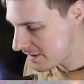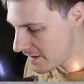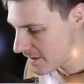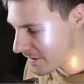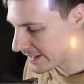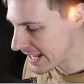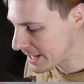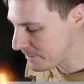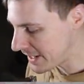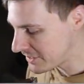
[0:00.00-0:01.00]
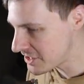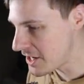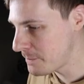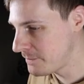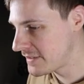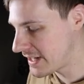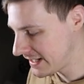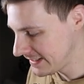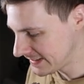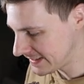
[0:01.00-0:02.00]
Okay, Big Charm.
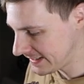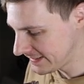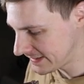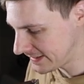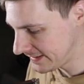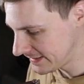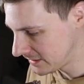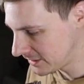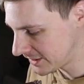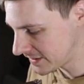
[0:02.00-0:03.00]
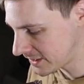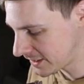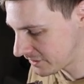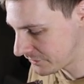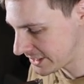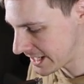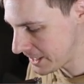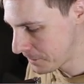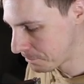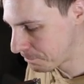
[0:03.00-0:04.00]
Nice, nice, nice. Good start to the day.